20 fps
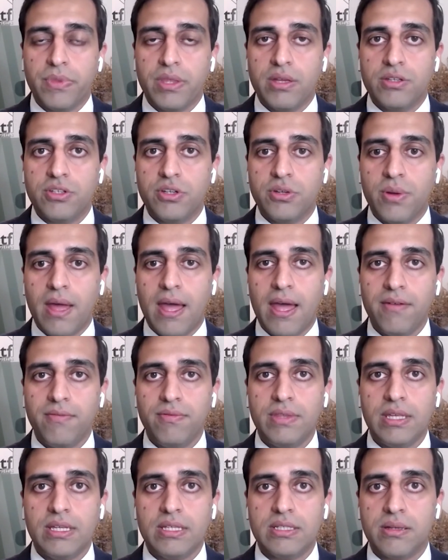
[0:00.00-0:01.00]
So you have
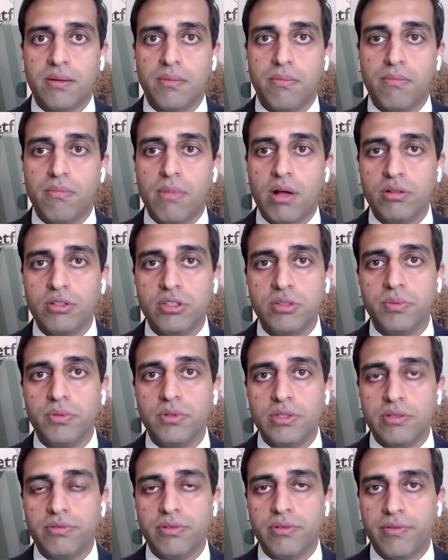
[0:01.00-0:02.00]
these multiple
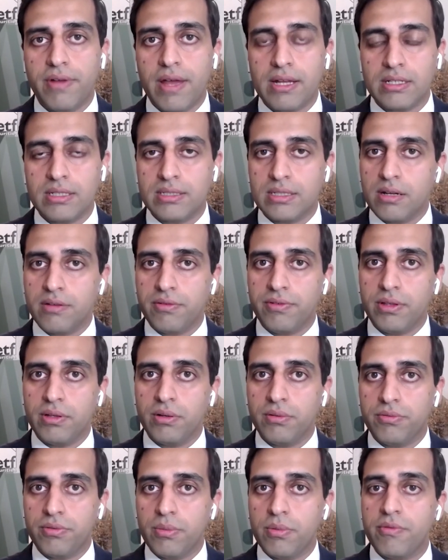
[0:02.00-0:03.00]
different factors that I
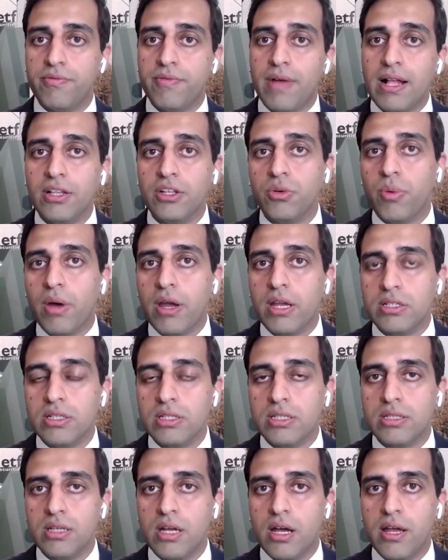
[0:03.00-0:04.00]
feel from a valuation
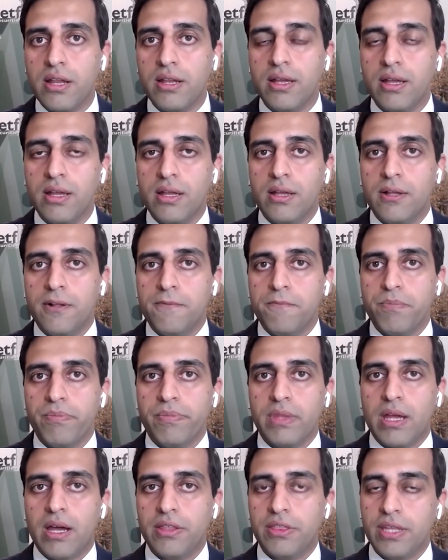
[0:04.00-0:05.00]
side,
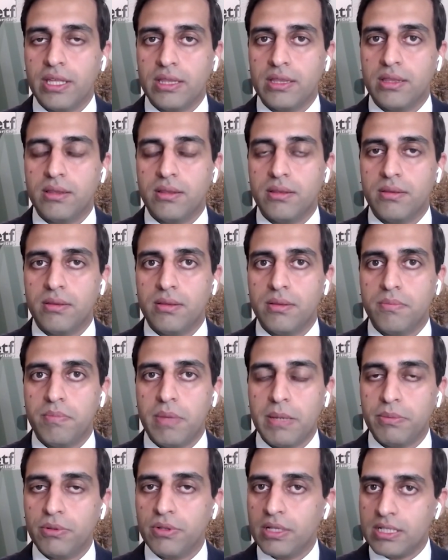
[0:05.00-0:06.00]
I think
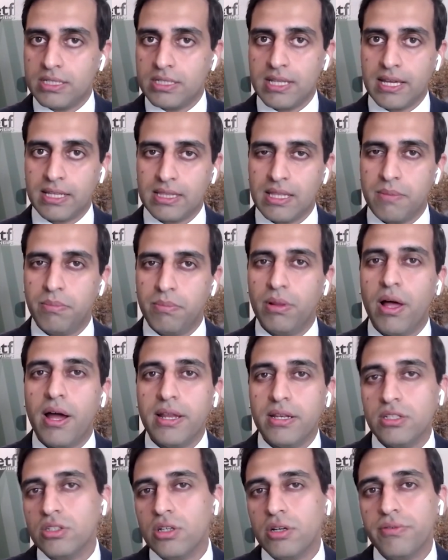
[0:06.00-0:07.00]
people need to take their
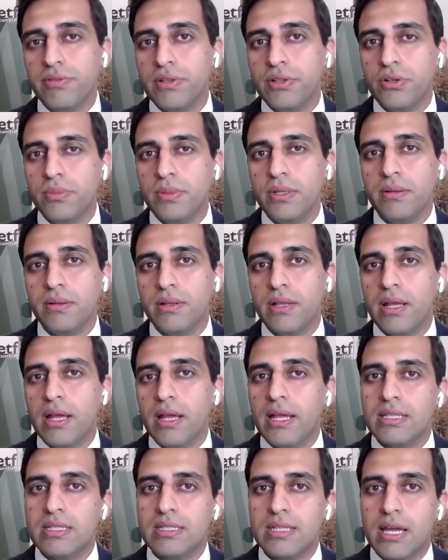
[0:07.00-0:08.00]
blinders off a little bit
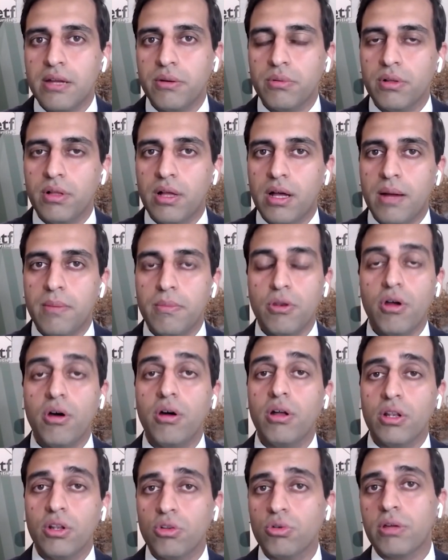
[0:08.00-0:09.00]
and say, well, I'm
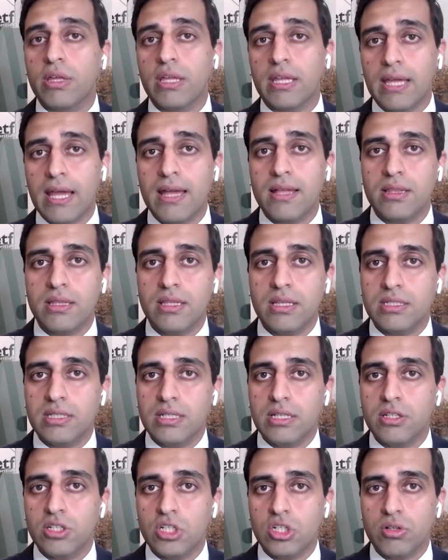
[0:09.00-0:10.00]
not looking at this
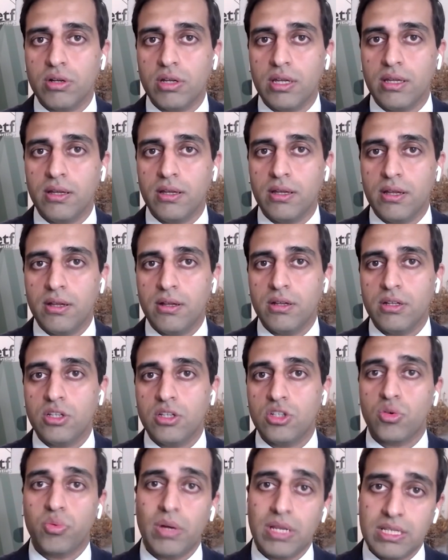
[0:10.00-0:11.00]
industry
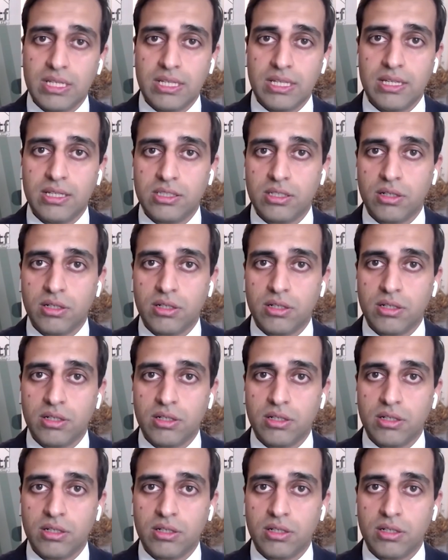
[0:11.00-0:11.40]
20 years